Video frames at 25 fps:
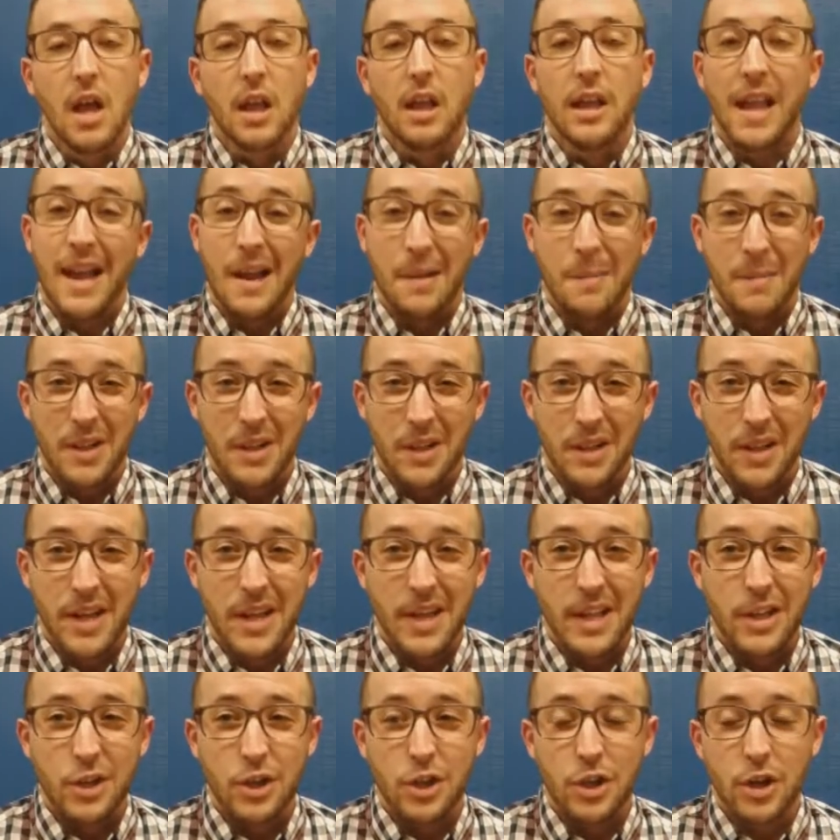Liability
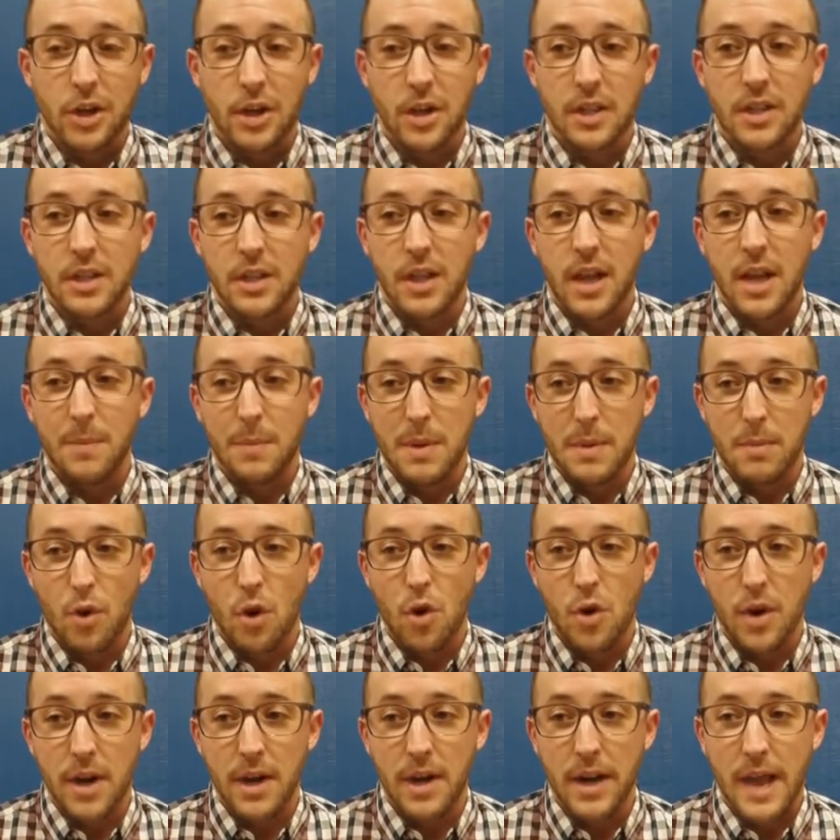insurance can be
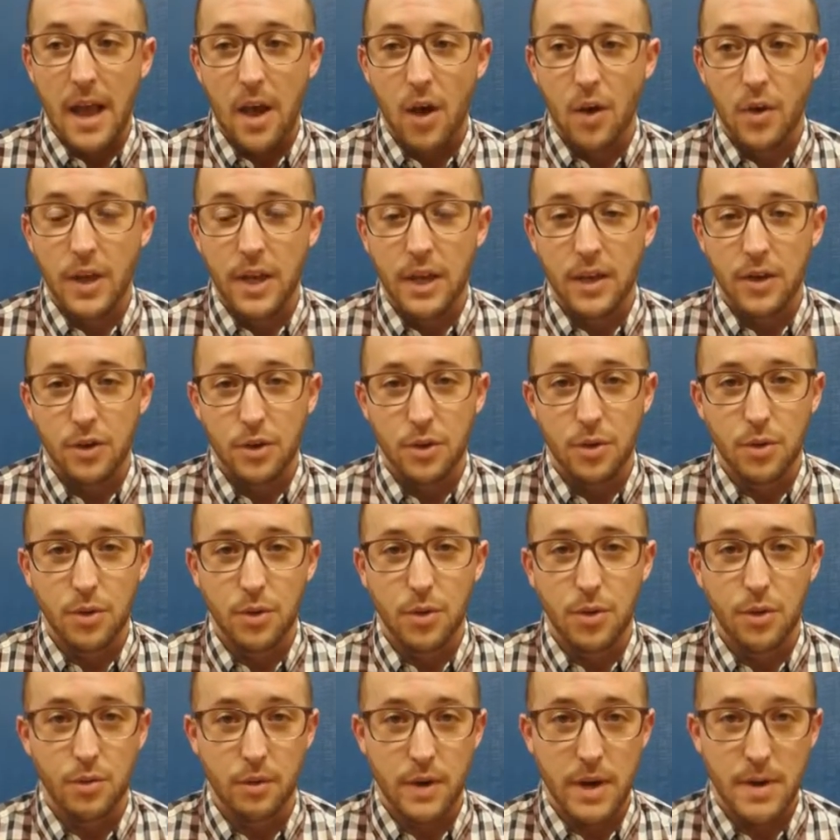broken down into
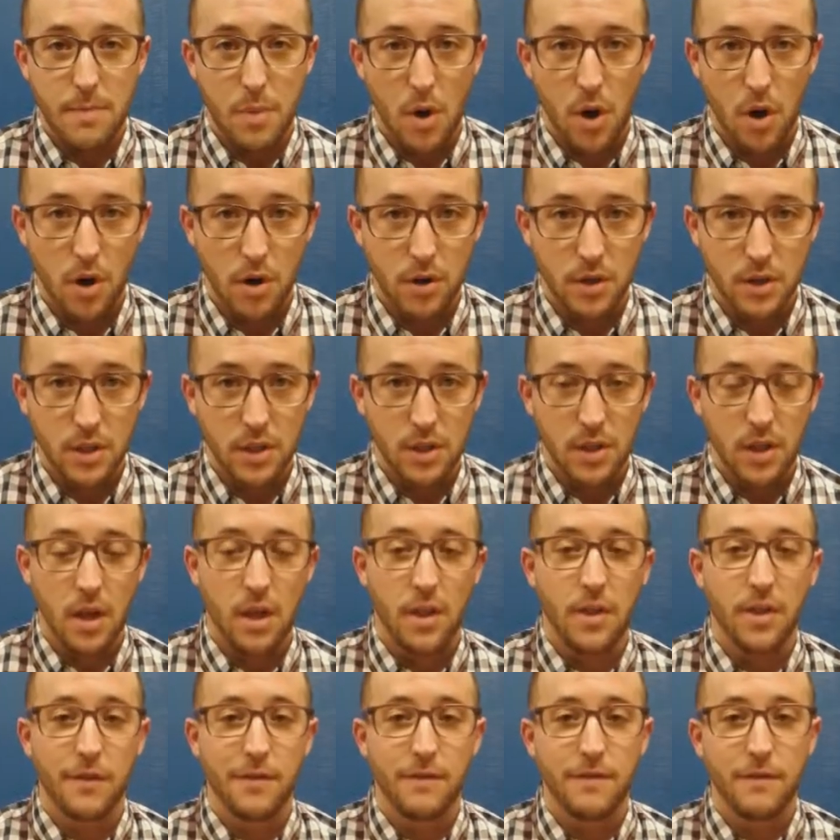three parts.
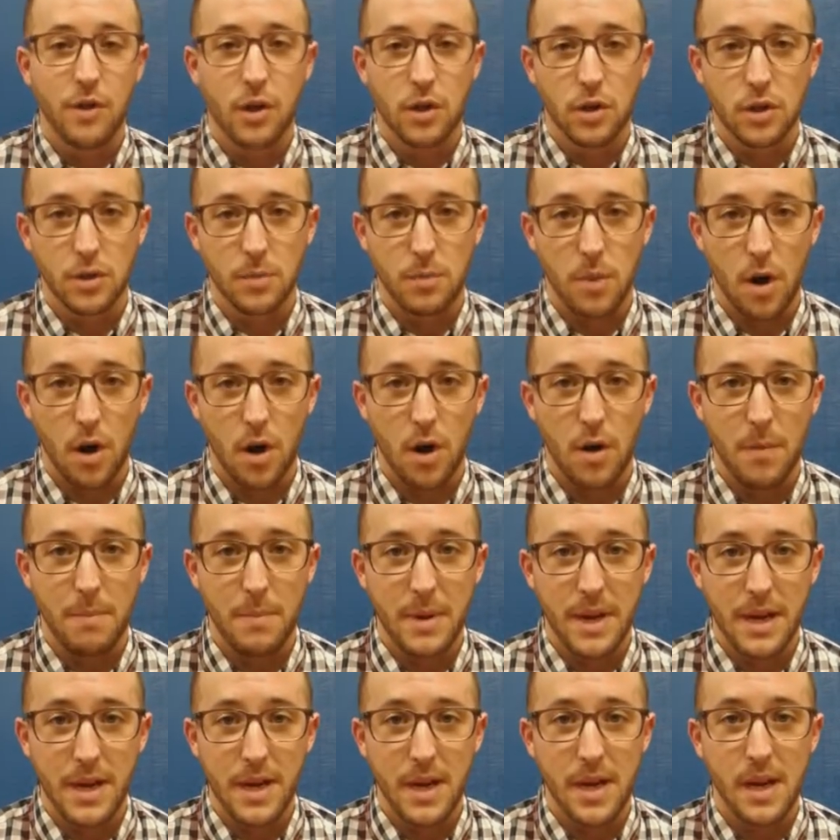The first part
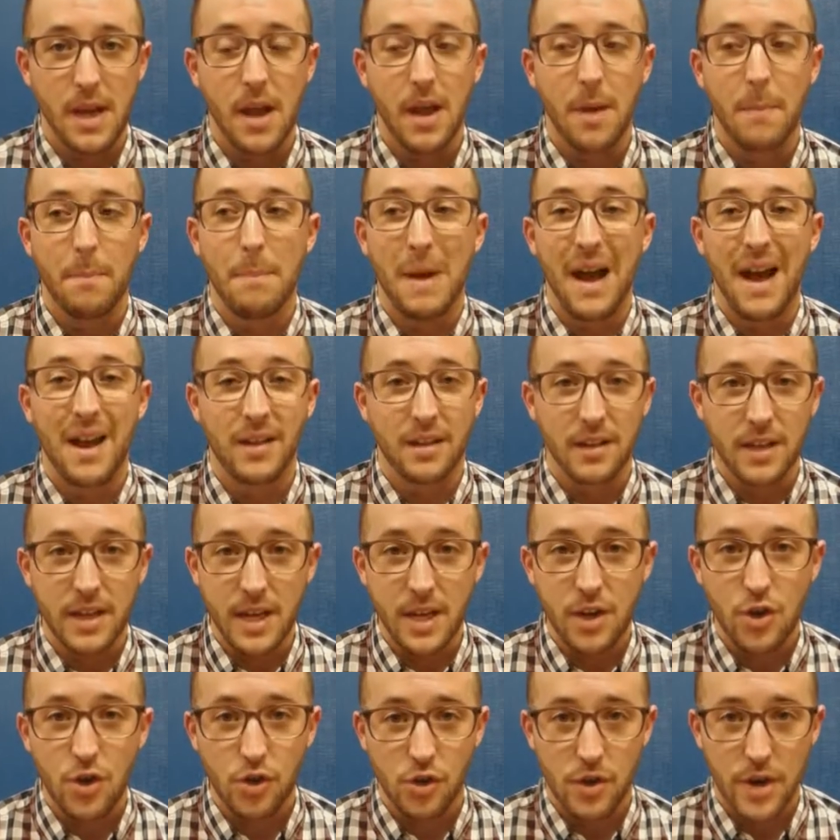being bodily
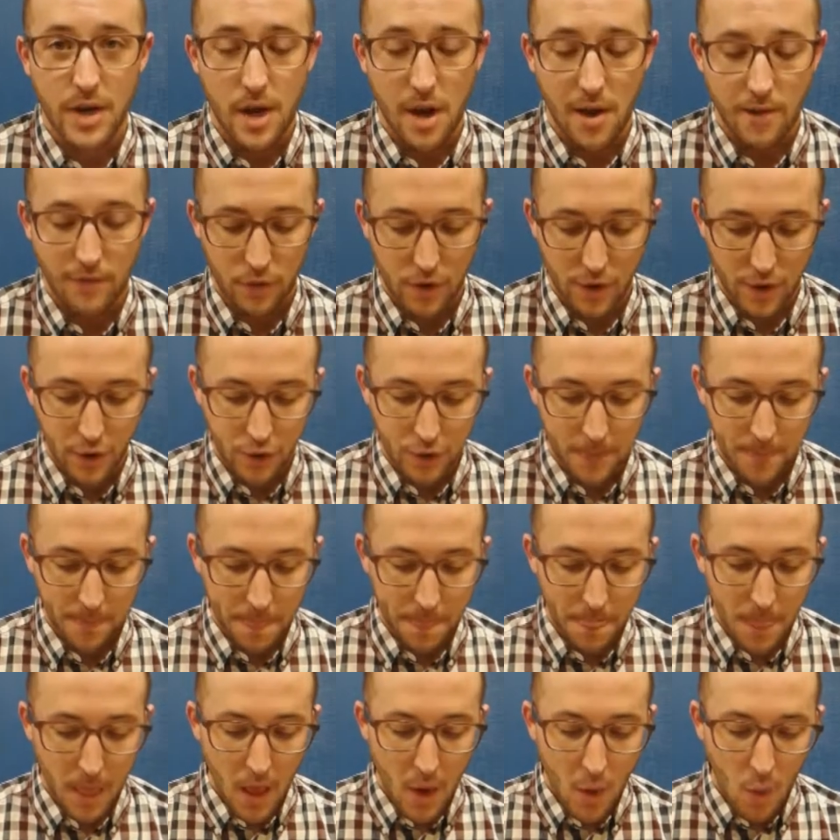injury coverage.
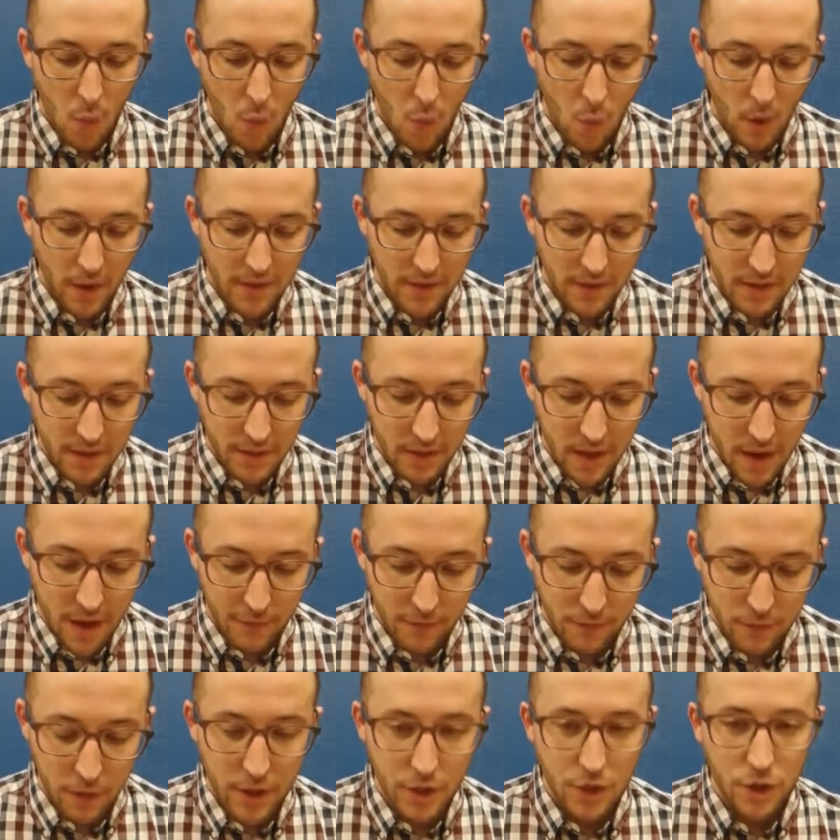What this
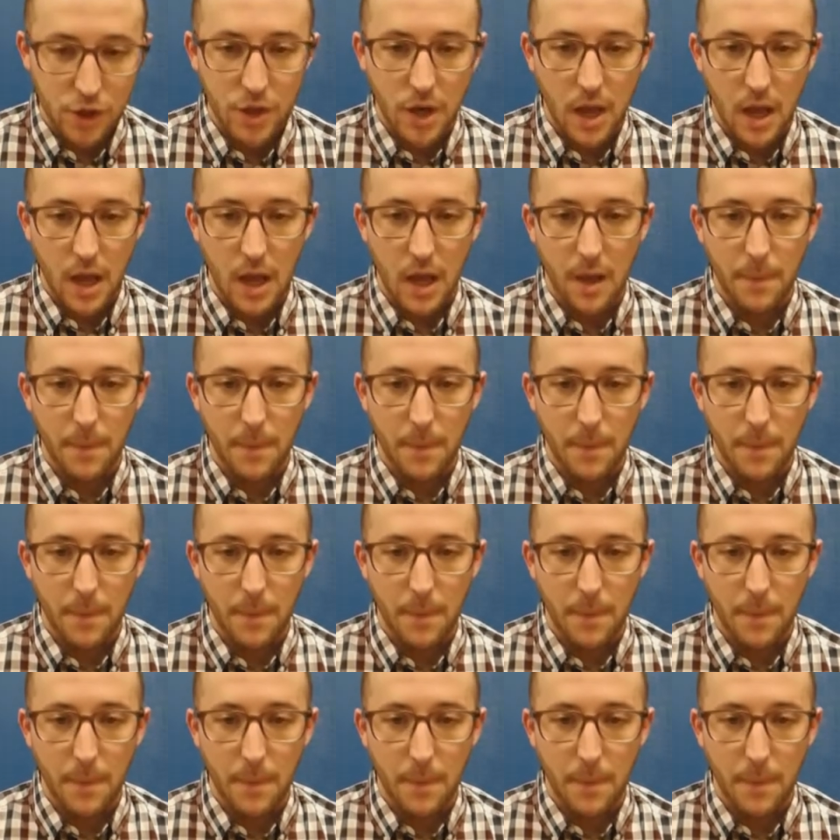coverage